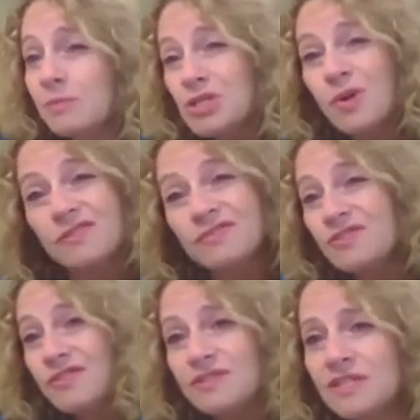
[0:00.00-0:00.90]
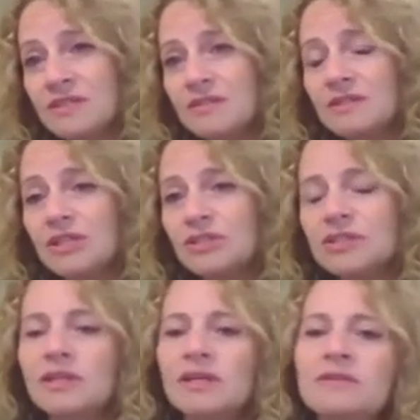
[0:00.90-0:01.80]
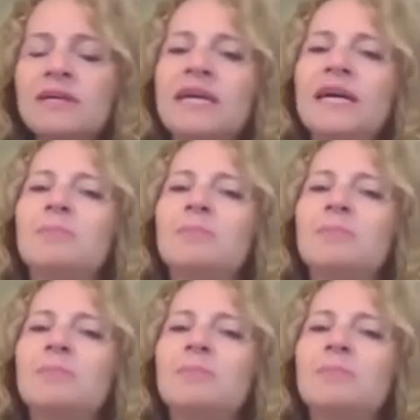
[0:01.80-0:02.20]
maybe 12 to 15 years ago,